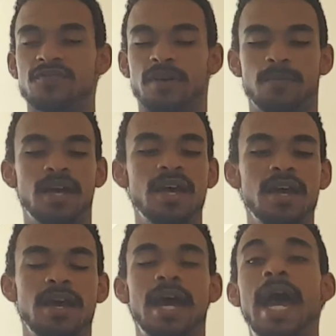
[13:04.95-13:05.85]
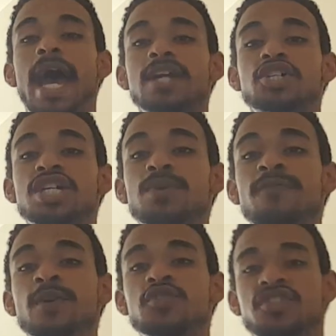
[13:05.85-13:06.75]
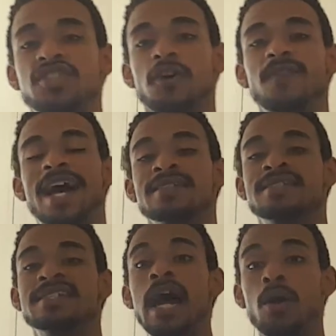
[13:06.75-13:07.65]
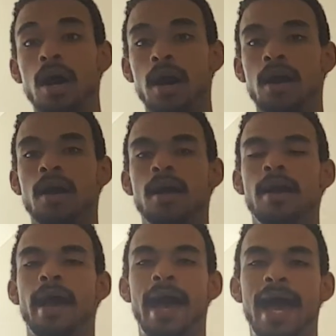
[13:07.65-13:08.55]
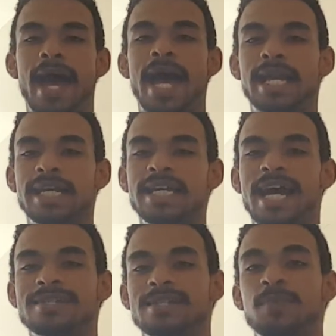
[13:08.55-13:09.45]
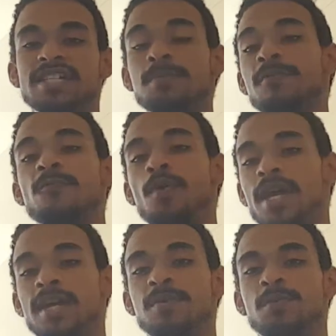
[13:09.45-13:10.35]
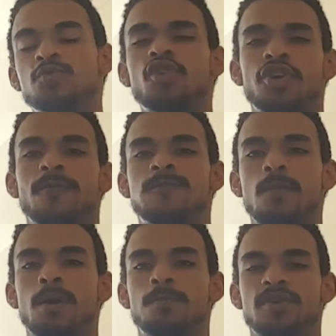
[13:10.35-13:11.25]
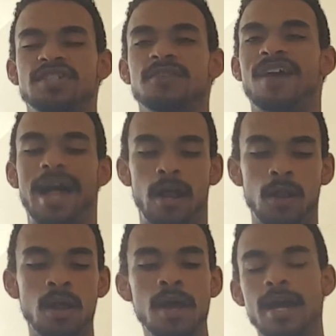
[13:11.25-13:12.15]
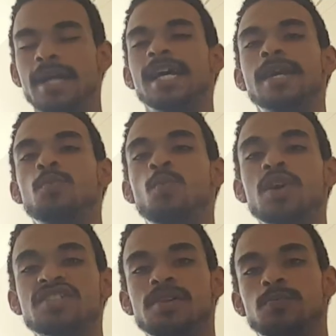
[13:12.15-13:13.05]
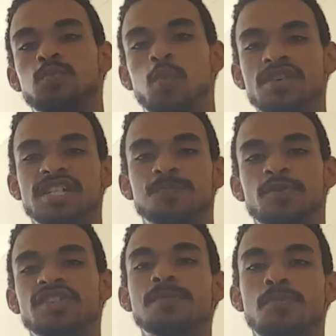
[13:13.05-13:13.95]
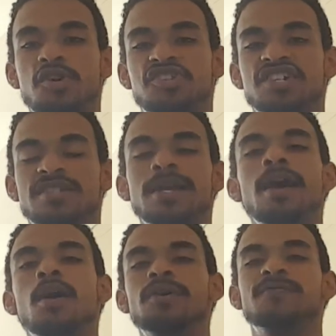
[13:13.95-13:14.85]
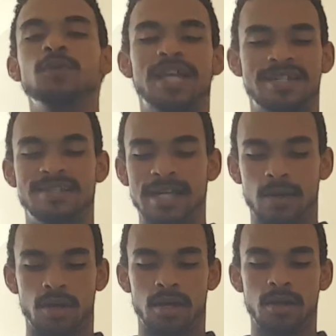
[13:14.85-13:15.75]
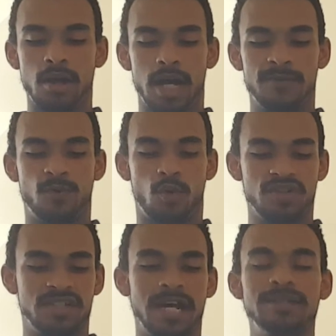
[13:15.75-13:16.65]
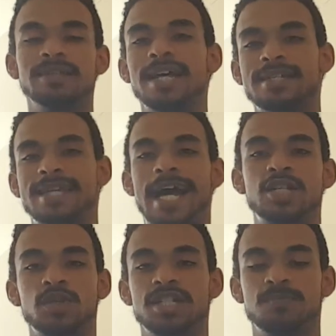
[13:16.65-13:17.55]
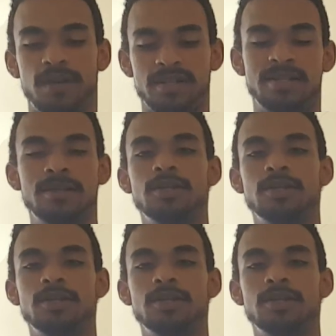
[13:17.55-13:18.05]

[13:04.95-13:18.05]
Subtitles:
of him, and she reveals herself as Zara. And he asks, basically before that, he pretty much wrote, "Are you a former person of hell?" And then once this person emerges, revealed as Zara, of course, nonetheless, Gadgil is but